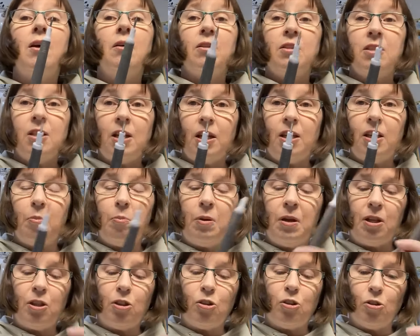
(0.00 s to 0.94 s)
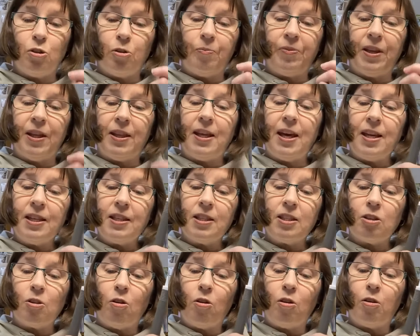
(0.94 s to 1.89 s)
Take Your Pick tool. Now that's
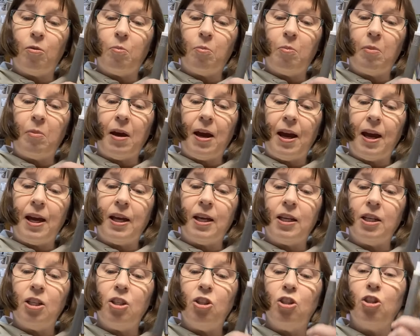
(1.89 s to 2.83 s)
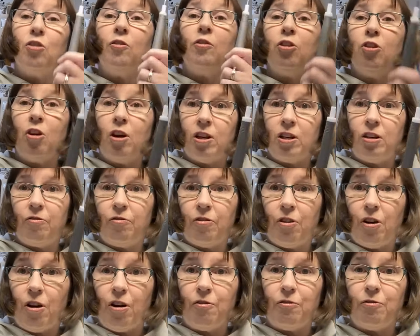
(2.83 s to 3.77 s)
on page
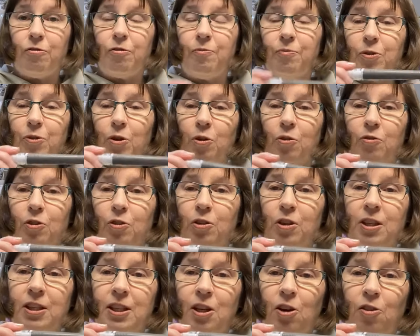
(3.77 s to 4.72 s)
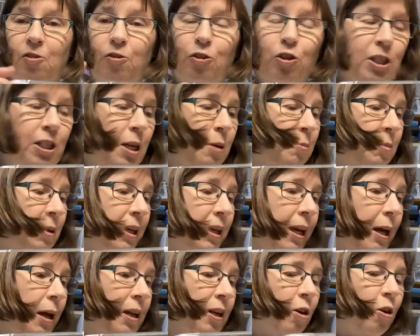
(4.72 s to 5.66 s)
95 of your stamping
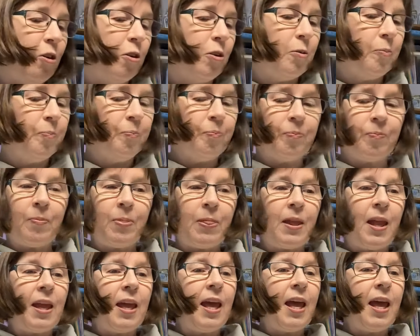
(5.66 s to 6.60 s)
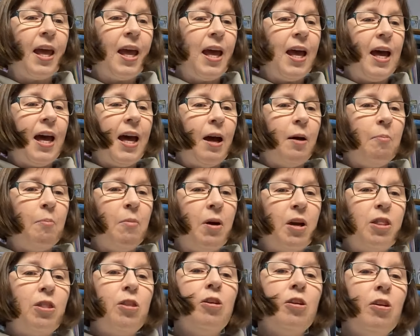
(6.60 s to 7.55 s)
catalogue. My
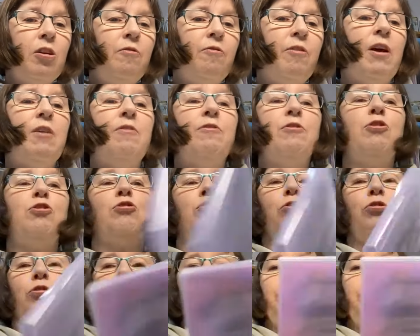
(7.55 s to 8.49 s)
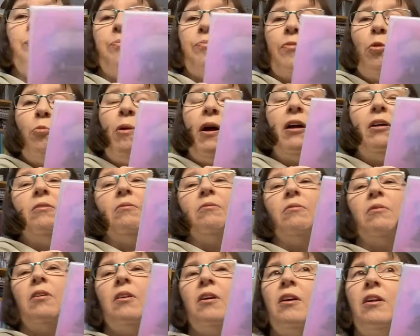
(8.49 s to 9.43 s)
third favourite tool, well,
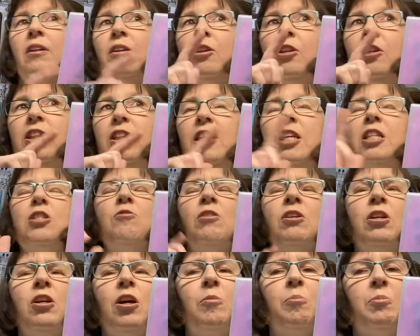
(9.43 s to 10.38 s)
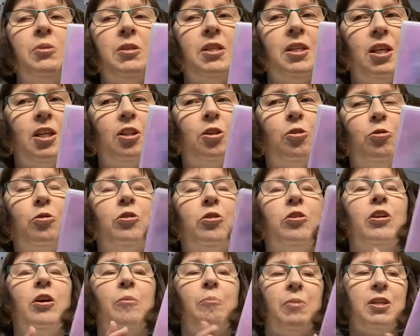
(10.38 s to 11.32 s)
these are in no particular
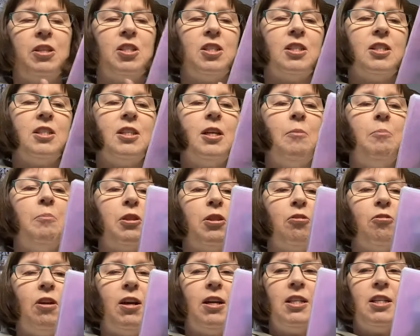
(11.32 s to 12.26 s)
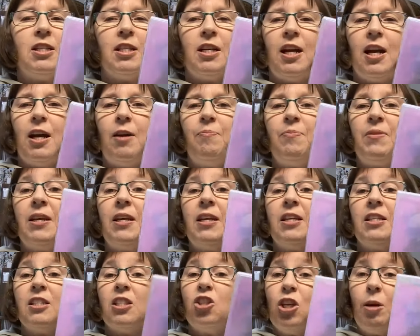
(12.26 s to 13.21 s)
order, but just number 3 today
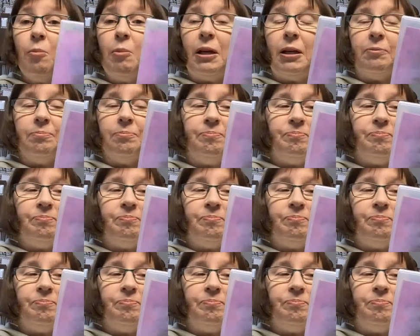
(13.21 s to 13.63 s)
is the Shamy.